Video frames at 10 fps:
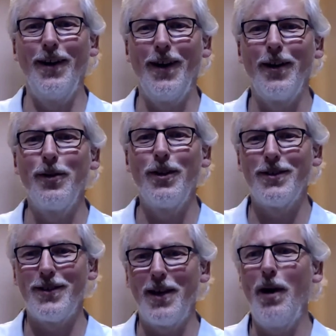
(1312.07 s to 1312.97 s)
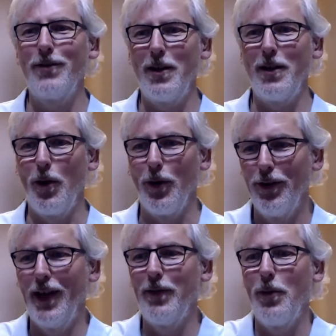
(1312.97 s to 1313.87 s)
I don't want you to say mountain anymore.
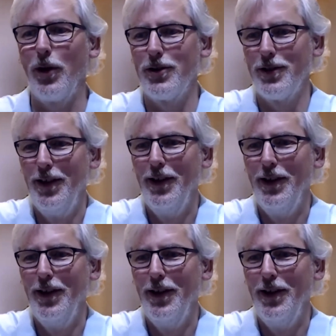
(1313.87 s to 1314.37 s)
Thank you very much.